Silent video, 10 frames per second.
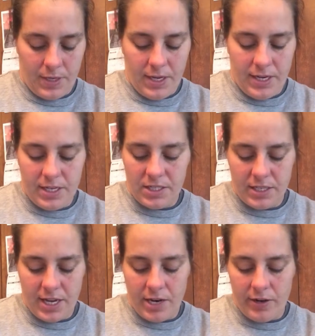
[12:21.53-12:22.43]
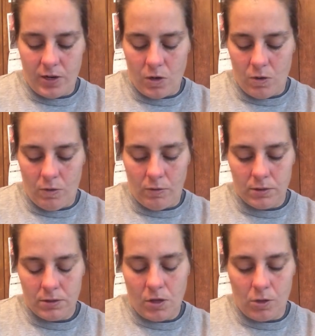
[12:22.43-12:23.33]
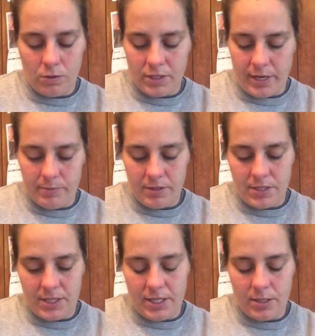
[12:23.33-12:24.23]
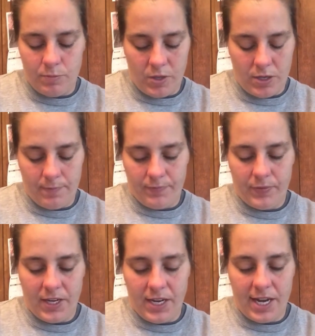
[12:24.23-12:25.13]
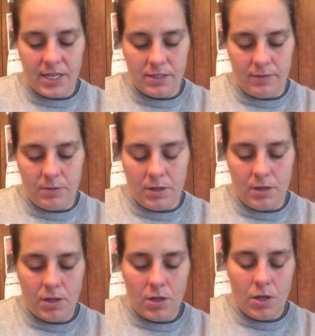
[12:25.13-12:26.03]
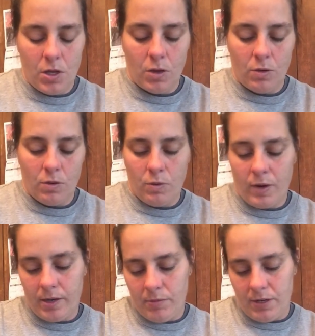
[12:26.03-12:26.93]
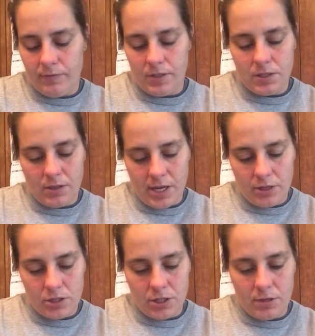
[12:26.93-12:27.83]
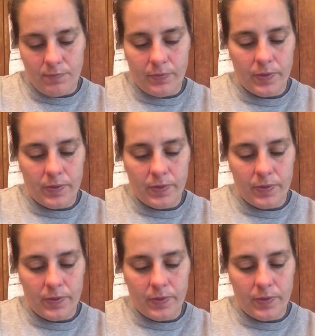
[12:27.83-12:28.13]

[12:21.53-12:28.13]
He doesn't carry all types of seeds, but he has quite a bit of a selection.